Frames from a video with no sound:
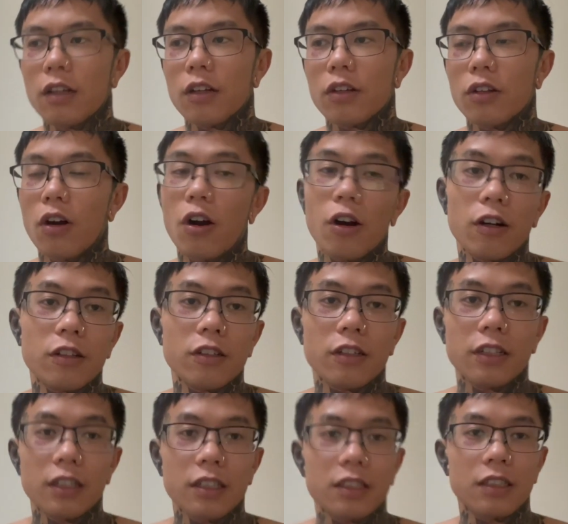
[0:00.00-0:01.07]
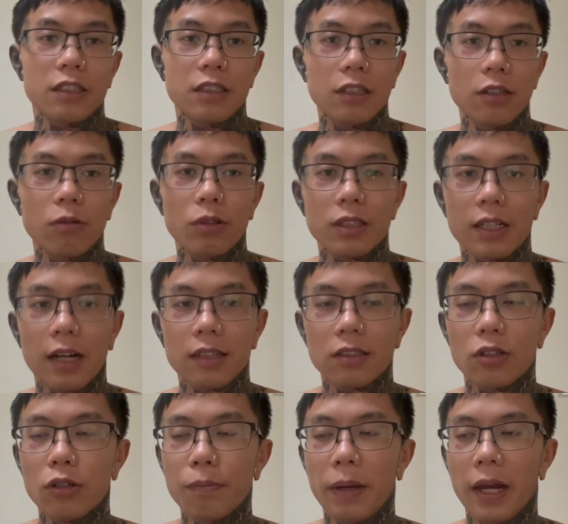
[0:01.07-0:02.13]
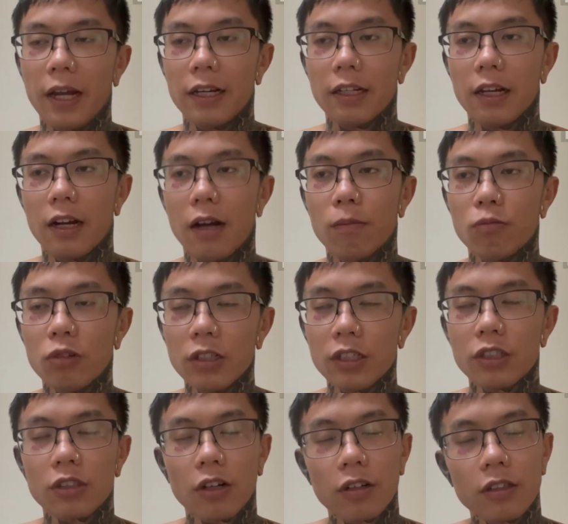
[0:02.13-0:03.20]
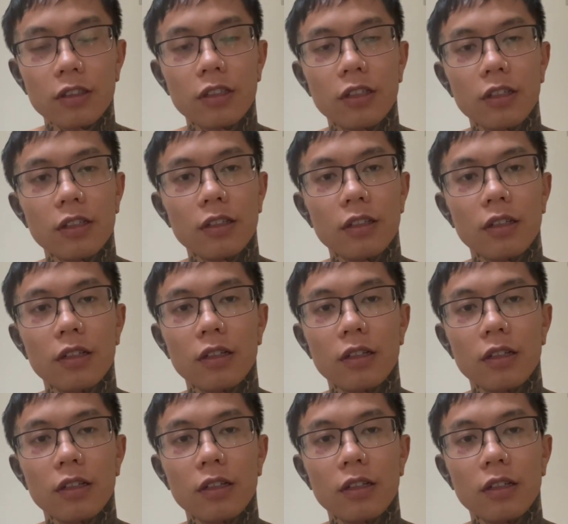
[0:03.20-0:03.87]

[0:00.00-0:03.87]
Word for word: the harder it is to deal with tattoo pain. And I'm really starting to